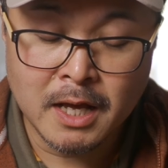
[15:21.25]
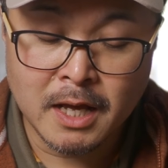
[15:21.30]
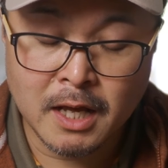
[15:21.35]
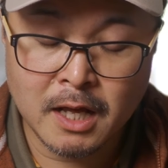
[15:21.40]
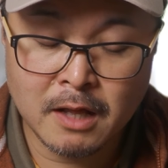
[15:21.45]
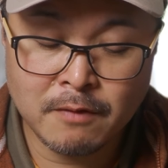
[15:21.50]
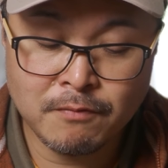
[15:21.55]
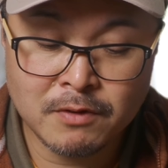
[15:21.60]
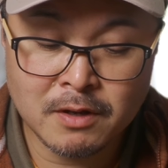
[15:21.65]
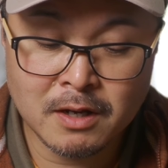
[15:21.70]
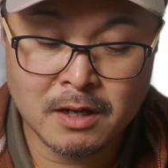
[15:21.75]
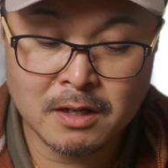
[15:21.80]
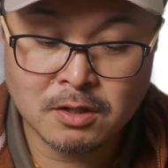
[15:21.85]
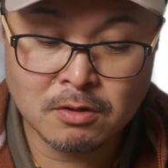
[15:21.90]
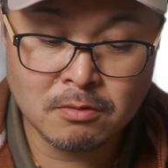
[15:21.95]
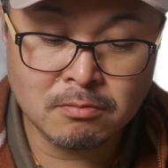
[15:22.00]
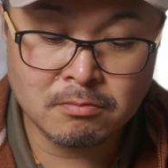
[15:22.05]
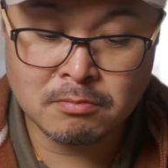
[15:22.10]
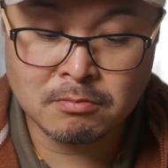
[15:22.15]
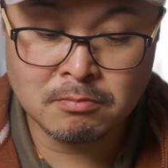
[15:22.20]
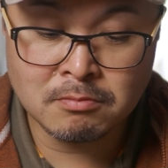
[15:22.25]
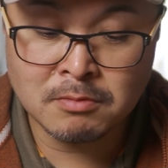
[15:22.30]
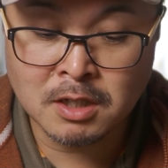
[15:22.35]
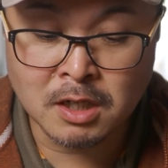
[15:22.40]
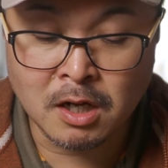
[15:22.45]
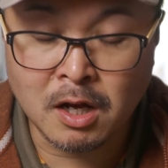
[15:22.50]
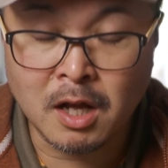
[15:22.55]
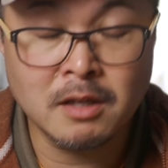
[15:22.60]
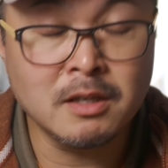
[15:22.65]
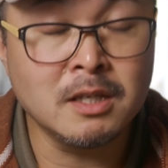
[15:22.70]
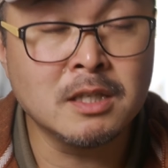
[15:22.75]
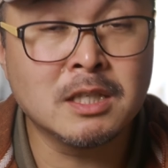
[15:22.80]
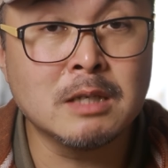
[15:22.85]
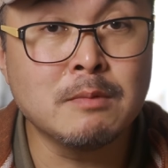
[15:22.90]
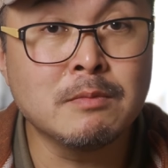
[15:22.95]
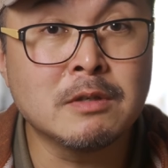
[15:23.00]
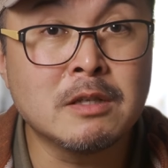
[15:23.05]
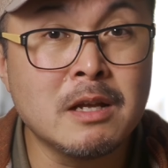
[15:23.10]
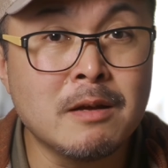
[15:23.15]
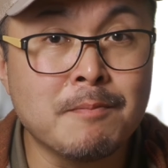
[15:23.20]
And uh, so you know, it
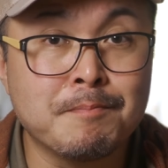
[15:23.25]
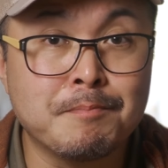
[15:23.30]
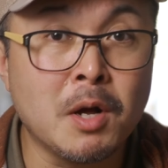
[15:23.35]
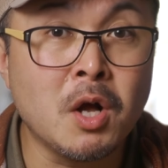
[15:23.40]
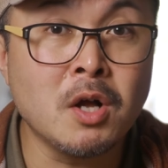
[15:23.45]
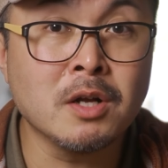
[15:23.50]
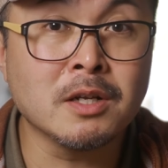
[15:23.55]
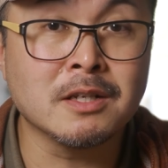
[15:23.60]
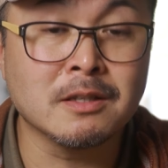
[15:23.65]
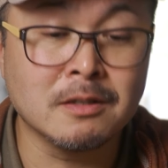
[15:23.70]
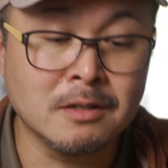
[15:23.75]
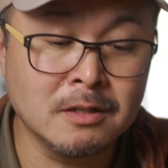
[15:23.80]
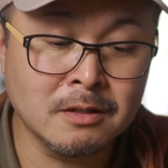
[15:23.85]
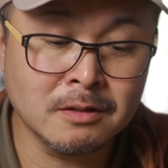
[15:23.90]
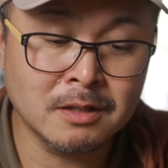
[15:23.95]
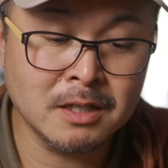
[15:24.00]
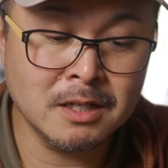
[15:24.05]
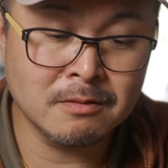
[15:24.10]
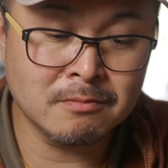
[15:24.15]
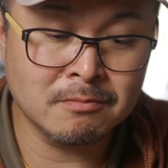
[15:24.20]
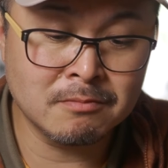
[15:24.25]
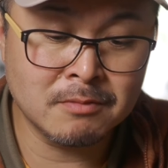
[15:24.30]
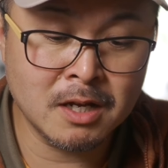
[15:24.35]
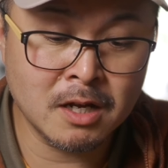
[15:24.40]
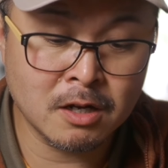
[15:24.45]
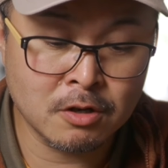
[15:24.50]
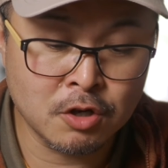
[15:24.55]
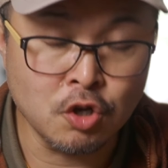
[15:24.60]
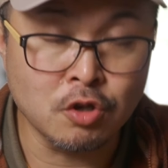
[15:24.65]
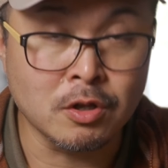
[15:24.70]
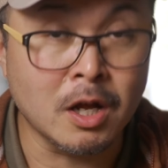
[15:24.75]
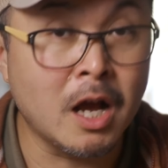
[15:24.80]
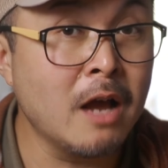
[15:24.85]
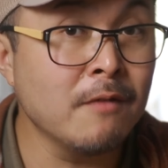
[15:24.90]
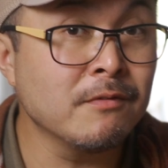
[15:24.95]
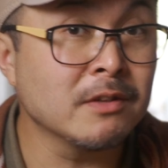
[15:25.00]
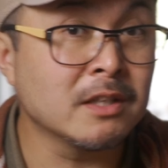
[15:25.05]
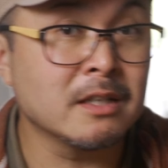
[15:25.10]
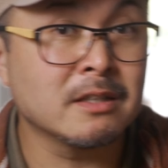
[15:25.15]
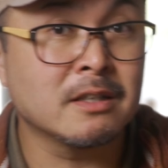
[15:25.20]
seems they're bargain. You know, they they are good. I
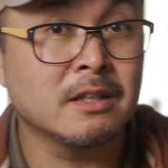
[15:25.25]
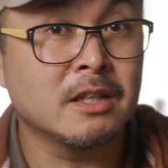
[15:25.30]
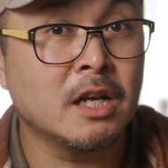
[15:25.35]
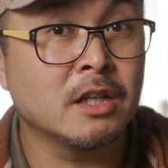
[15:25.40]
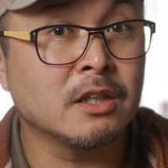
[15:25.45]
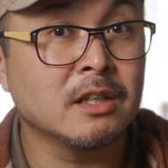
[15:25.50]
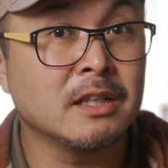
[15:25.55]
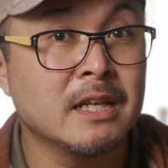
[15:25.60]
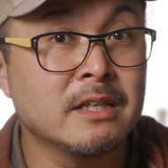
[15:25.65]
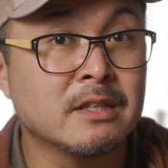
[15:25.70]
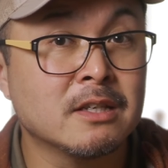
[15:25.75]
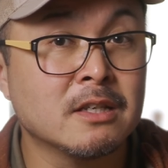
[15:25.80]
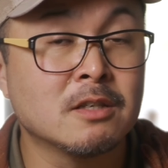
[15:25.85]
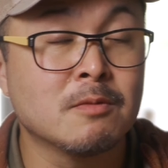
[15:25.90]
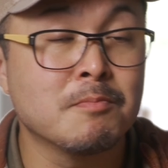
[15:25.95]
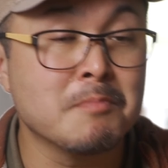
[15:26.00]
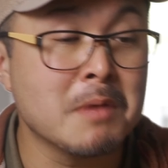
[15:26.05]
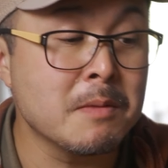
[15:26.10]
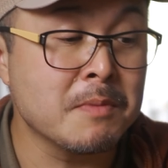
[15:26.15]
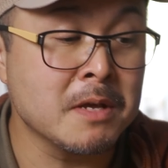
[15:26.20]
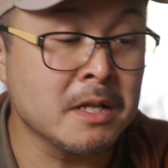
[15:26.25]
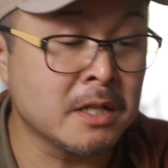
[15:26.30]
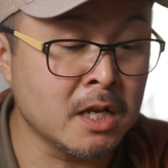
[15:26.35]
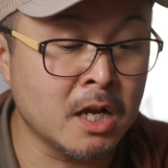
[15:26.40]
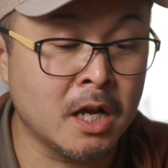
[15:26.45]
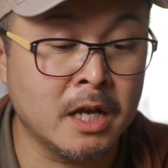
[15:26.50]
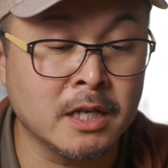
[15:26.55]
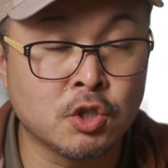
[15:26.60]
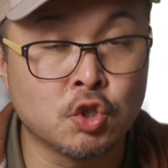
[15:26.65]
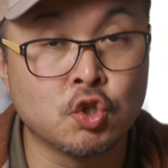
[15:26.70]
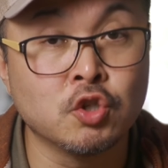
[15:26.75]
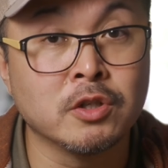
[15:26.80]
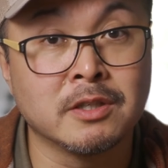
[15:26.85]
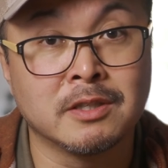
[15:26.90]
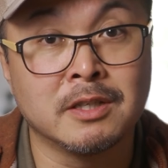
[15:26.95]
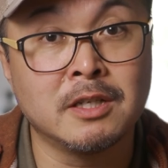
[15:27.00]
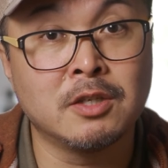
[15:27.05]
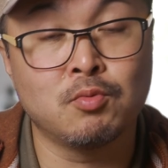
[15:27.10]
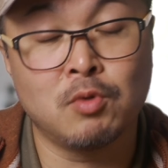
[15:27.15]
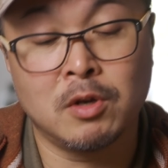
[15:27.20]
haven't tested the other lenses. Maybe they are as good
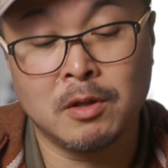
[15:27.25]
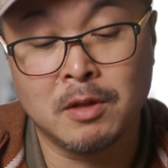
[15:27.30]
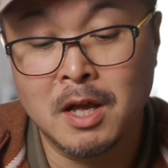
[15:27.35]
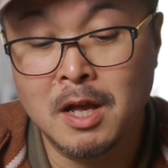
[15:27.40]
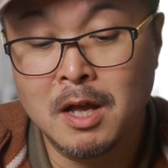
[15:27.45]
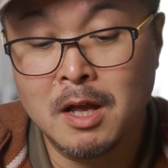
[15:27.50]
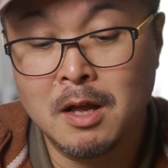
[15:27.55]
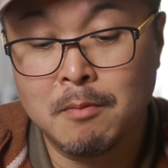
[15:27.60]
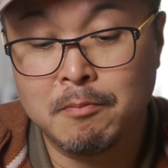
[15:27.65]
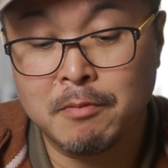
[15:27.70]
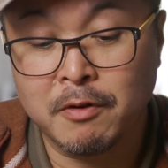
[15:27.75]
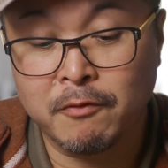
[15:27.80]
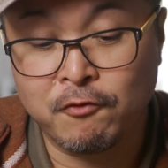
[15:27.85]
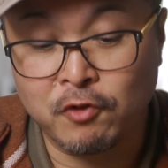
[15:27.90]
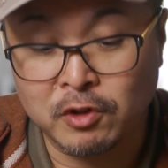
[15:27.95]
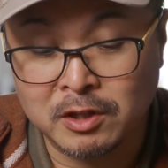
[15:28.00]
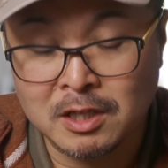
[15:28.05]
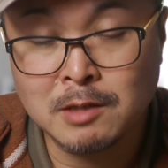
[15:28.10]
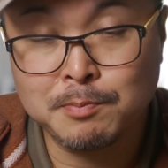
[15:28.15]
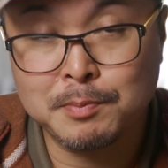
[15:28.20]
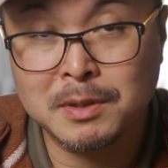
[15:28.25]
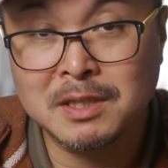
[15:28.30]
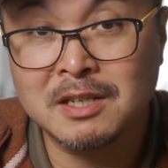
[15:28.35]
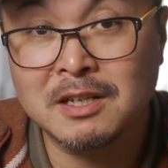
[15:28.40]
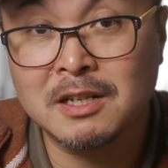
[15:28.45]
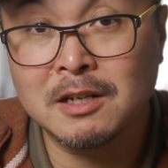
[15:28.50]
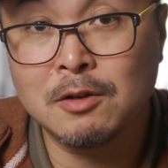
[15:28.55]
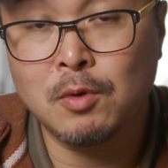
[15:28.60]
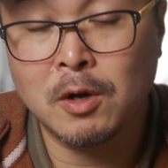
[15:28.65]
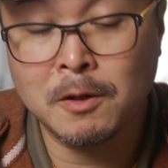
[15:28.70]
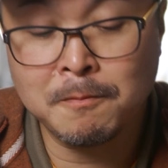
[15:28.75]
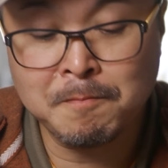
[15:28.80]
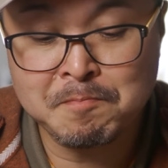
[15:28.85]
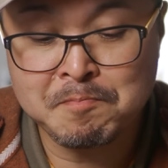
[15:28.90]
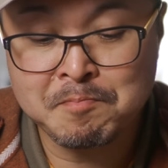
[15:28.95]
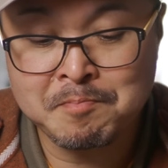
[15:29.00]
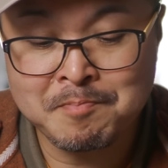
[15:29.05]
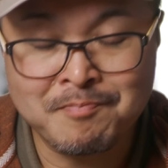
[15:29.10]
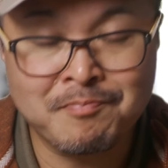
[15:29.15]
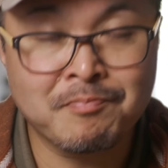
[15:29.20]
as this one, but for this particular one,
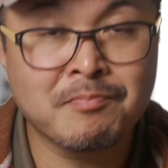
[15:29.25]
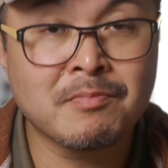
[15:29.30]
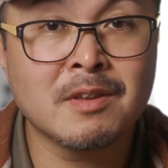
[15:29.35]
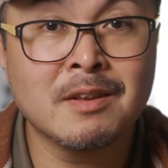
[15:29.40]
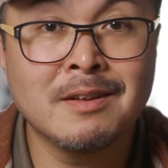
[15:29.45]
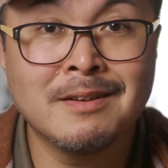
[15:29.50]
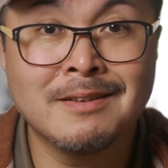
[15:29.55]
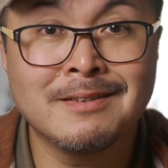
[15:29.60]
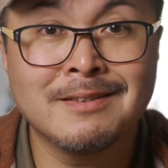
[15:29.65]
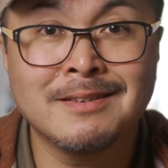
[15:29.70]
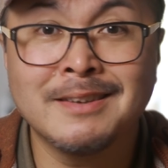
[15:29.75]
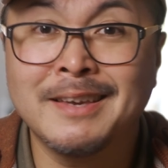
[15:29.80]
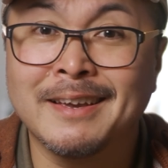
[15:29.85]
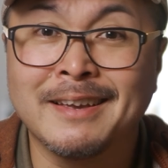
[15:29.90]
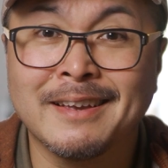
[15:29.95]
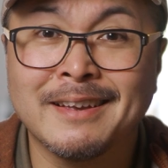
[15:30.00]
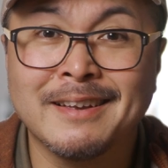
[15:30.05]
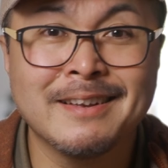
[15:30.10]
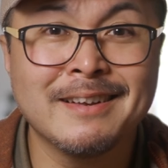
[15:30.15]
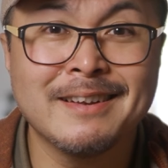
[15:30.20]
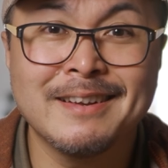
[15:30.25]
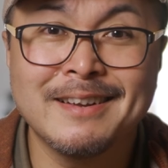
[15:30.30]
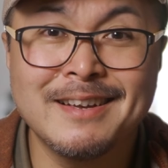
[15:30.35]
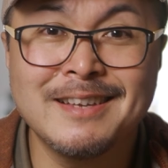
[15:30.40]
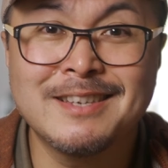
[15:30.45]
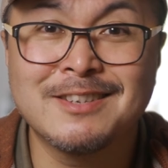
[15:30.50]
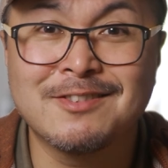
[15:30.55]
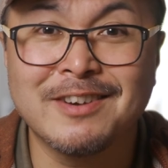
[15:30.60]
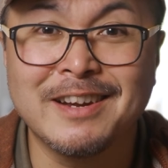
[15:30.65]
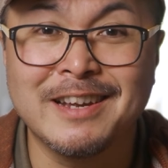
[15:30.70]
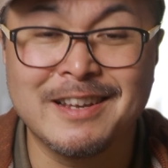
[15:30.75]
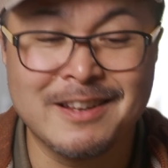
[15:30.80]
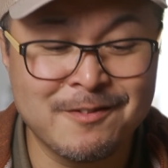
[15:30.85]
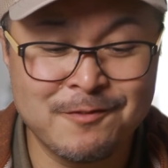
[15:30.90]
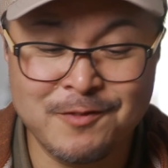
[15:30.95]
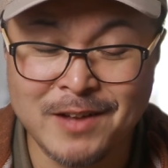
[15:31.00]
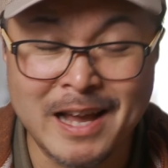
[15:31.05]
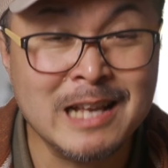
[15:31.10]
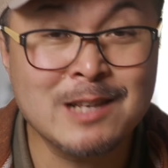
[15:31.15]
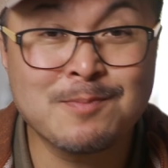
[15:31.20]
yeah, it's great,
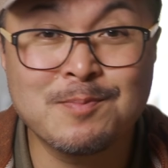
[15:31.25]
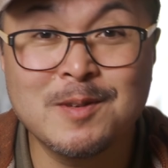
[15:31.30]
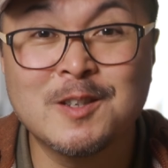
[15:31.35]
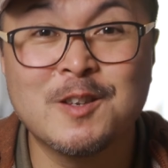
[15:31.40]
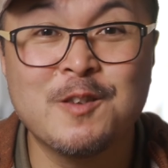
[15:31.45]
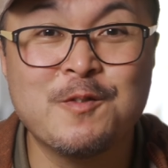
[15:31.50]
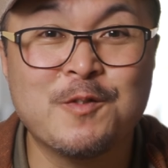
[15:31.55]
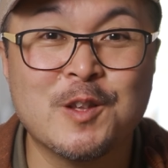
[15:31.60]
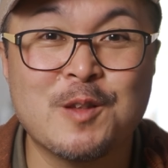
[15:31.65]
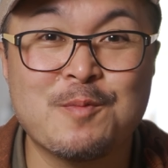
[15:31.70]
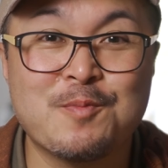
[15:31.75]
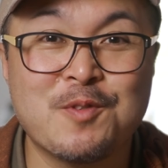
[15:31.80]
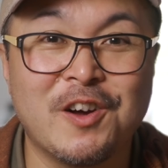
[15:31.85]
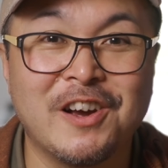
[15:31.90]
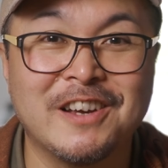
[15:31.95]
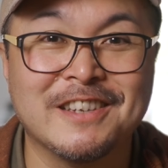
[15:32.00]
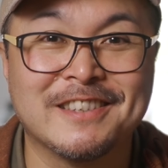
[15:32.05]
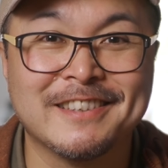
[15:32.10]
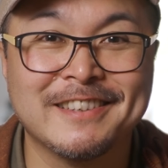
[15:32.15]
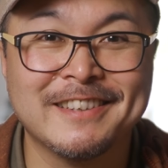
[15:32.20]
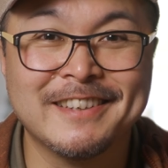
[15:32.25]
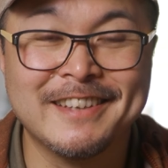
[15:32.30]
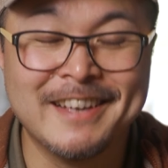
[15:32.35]
especially for the price.